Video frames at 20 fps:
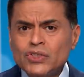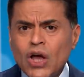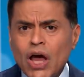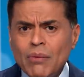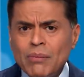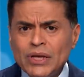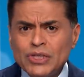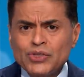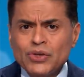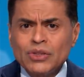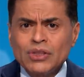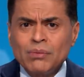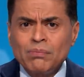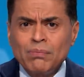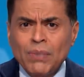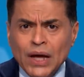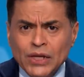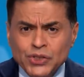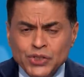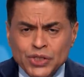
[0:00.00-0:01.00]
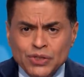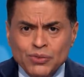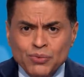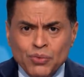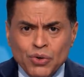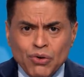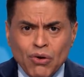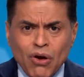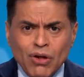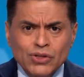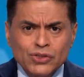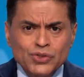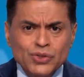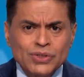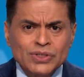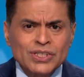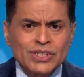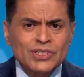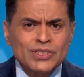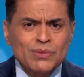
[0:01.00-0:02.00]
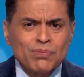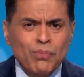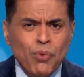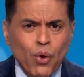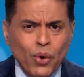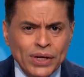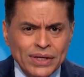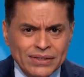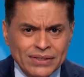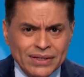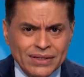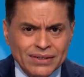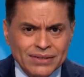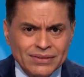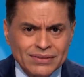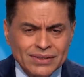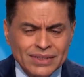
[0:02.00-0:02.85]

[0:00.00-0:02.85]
comments on the budget were also disappointing.